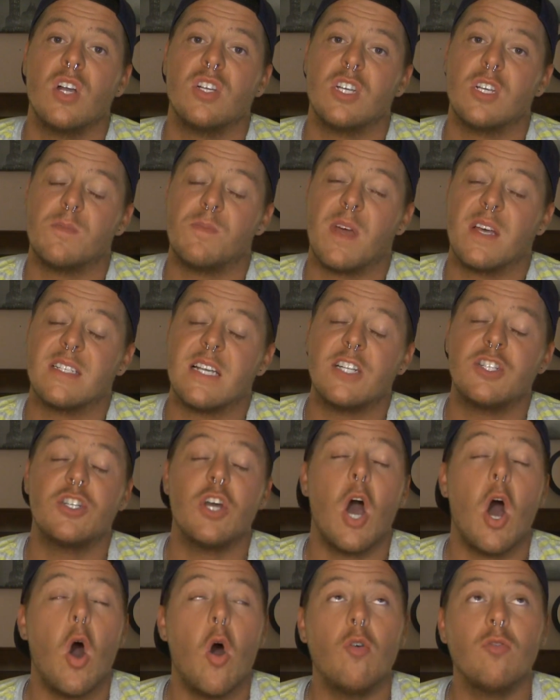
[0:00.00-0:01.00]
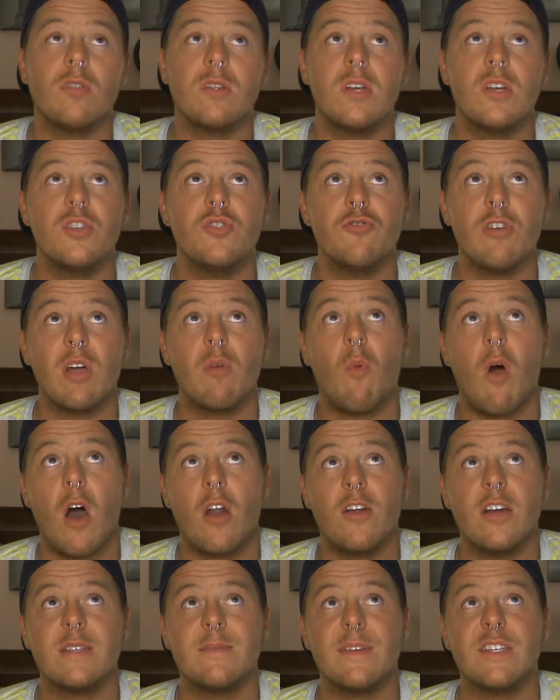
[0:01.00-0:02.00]
just because I don't drink
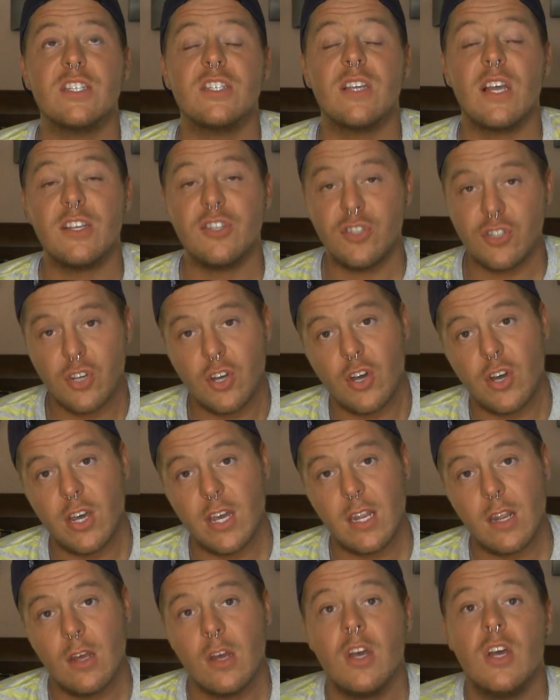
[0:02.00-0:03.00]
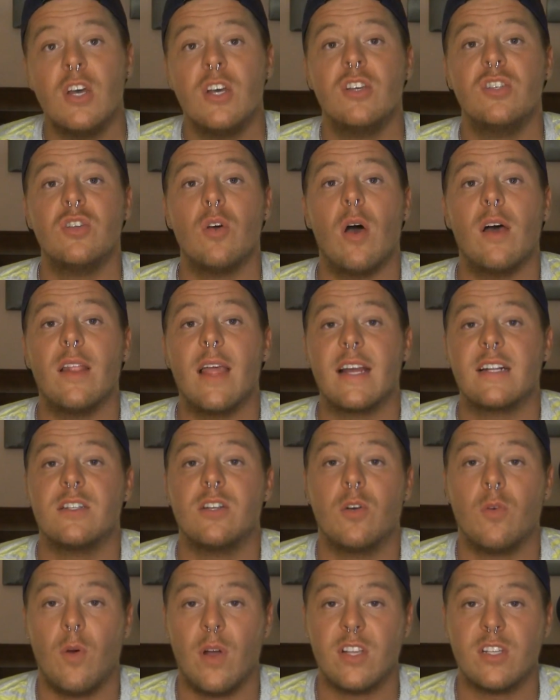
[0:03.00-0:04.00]
water as much as I should. So I like
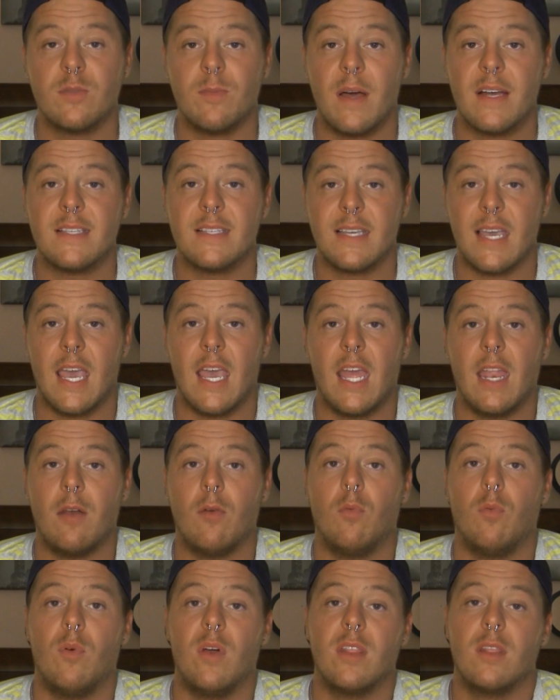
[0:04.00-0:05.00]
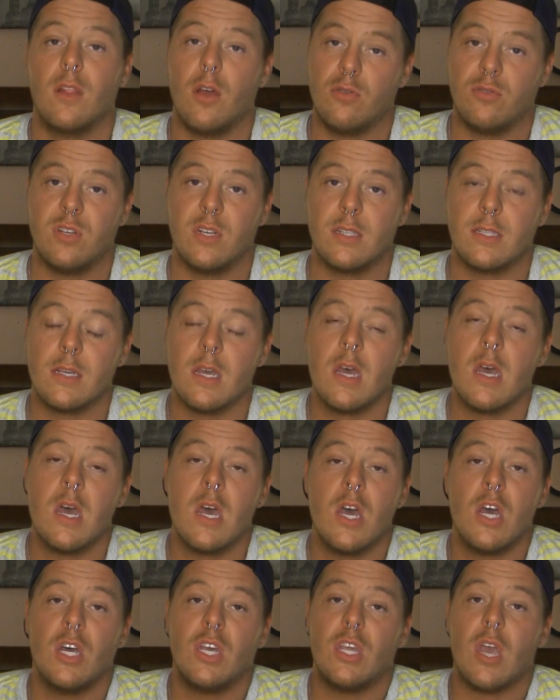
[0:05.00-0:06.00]
to quench my skin with lotions.
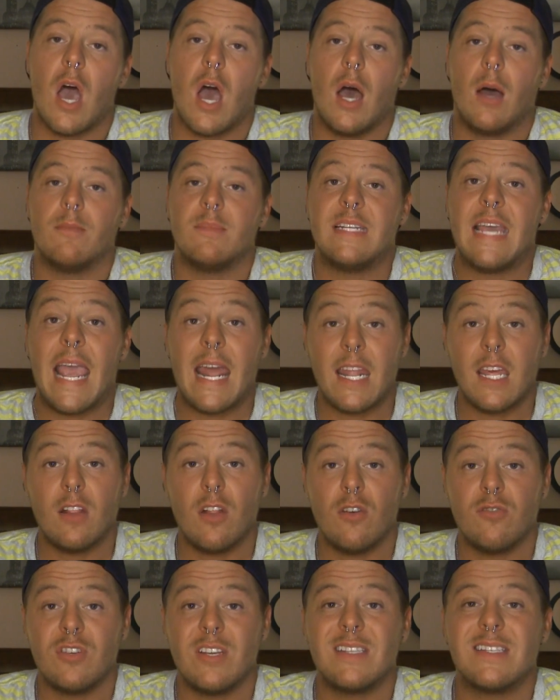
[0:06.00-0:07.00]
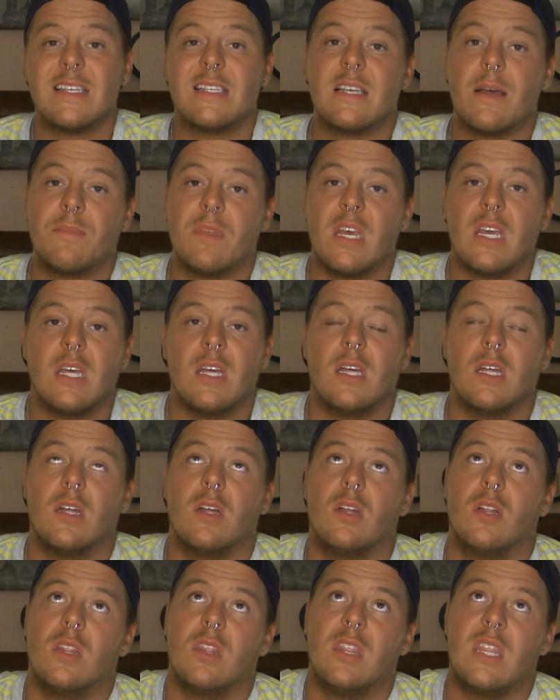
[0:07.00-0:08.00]
Tanning lotions is something
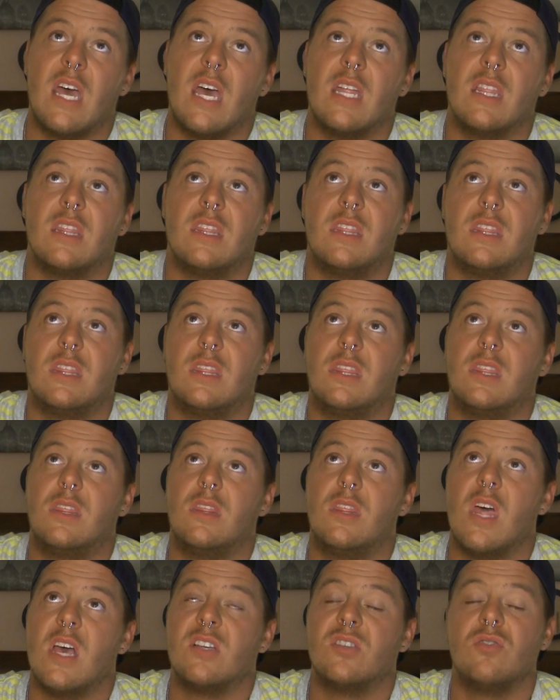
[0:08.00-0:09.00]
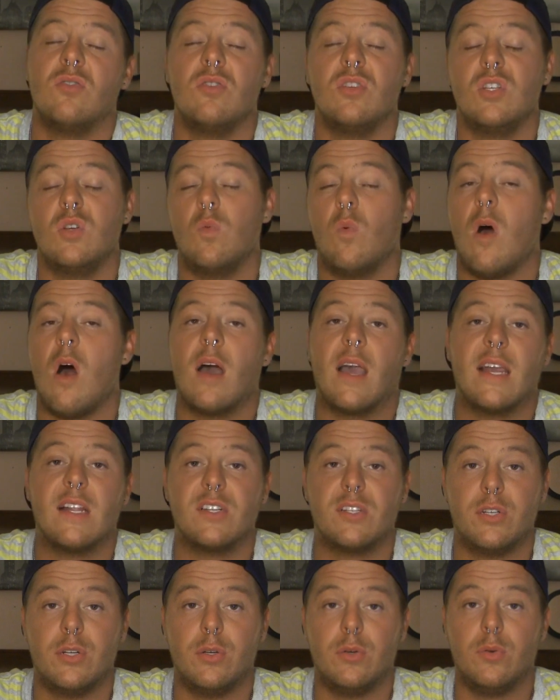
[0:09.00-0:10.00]
that as soon as you walk
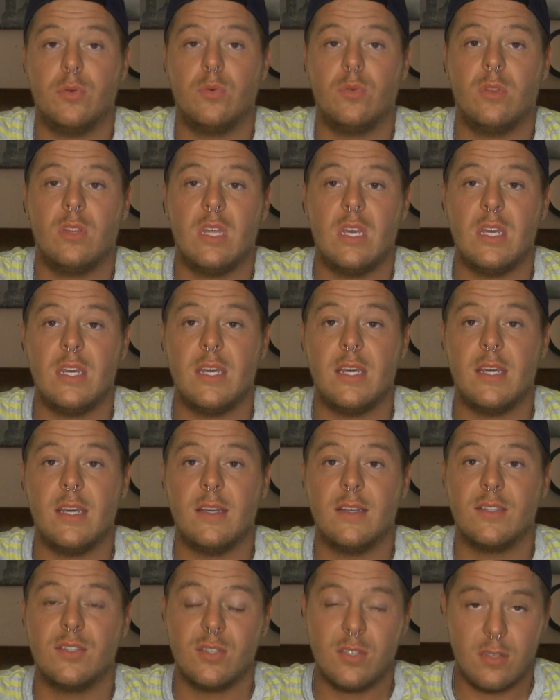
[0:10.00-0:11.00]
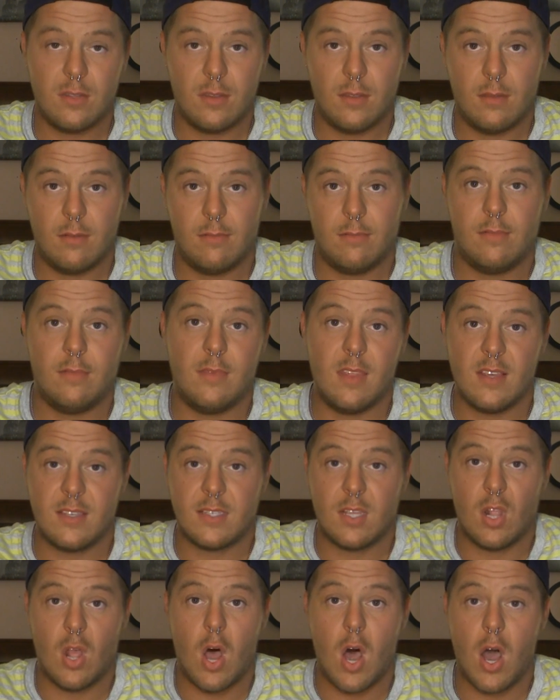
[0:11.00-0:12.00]
into the
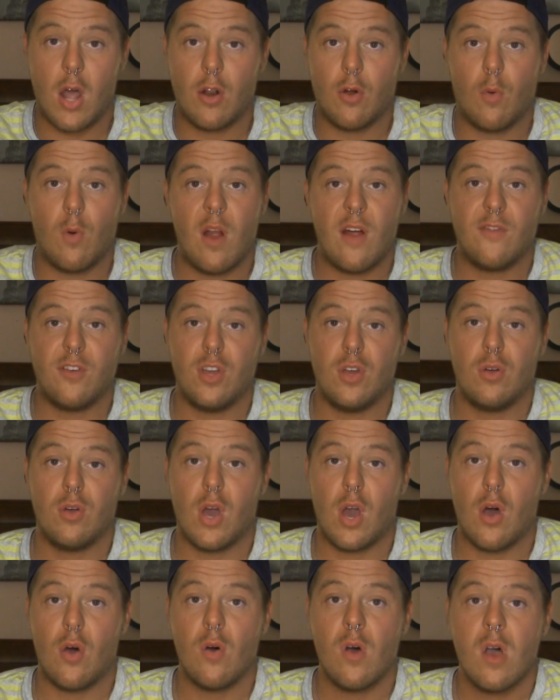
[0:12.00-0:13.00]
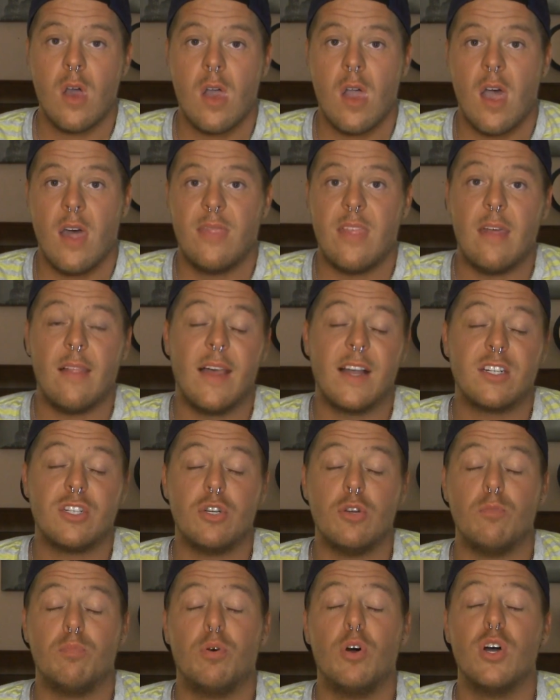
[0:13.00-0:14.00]
salon or wherever you go, they like
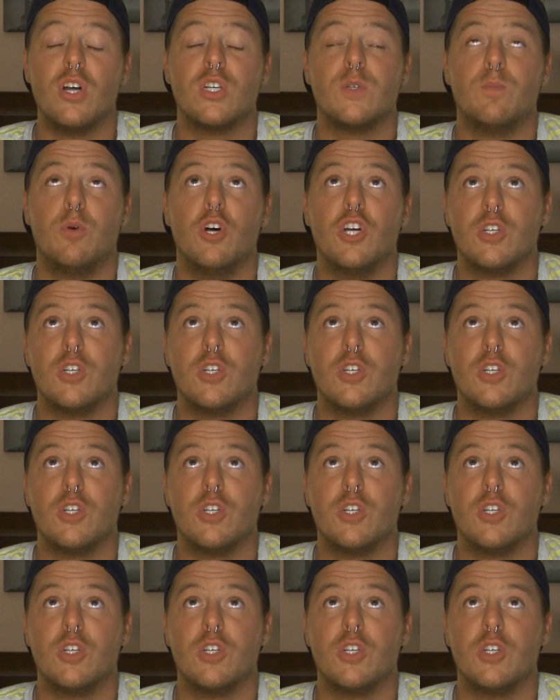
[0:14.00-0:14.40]
to push.